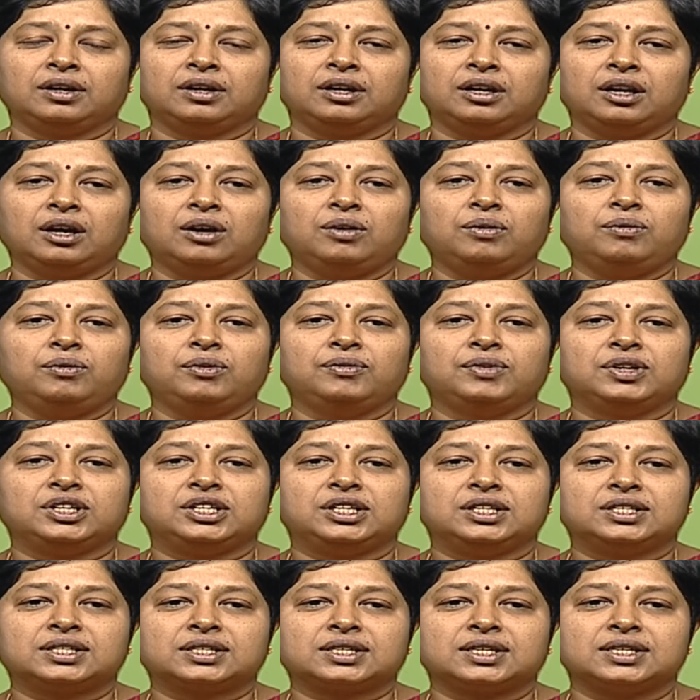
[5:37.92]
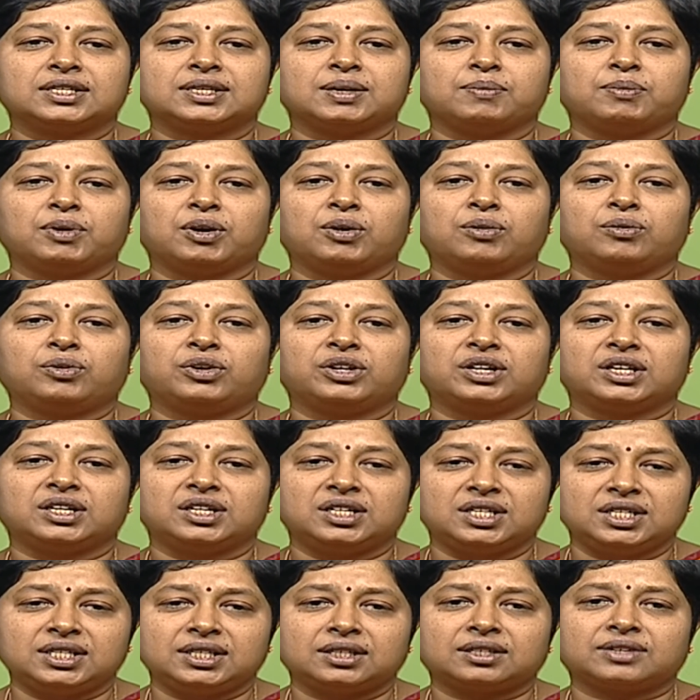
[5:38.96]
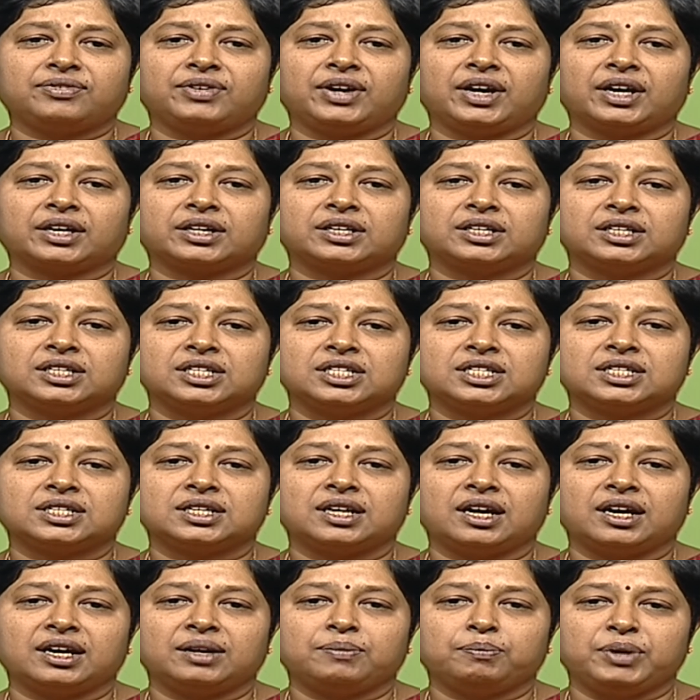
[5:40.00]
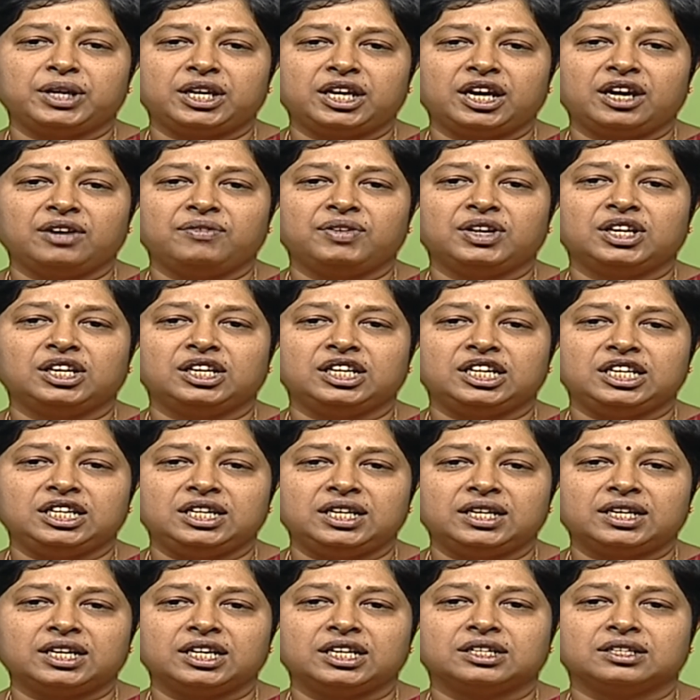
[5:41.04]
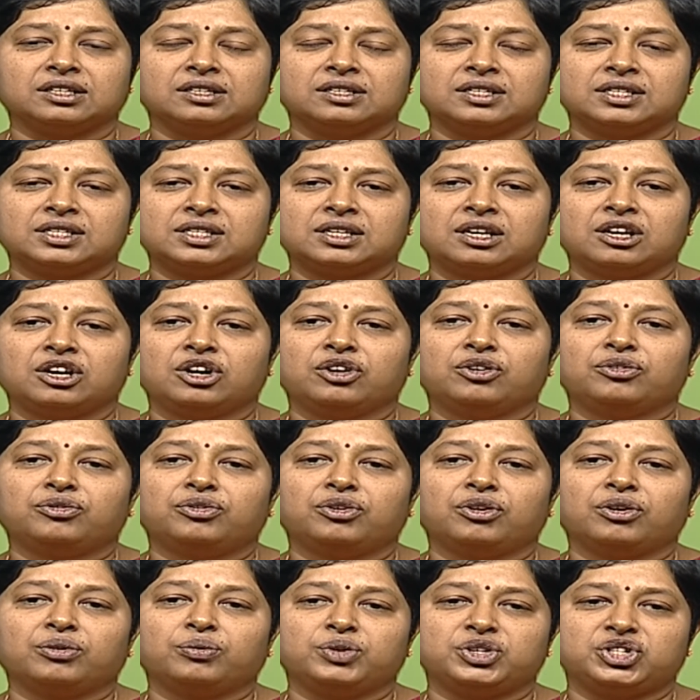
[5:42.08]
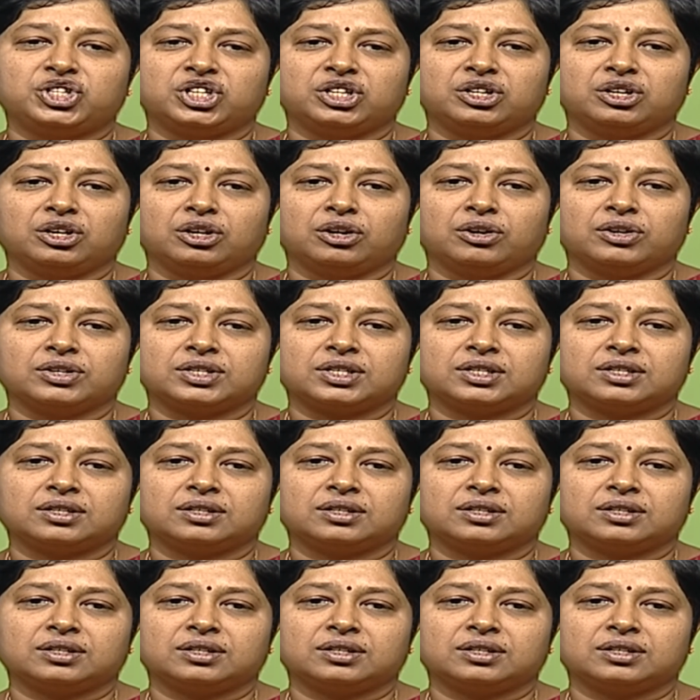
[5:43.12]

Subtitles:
Now we will discuss about risk factors and behavioral indicators for vision loss.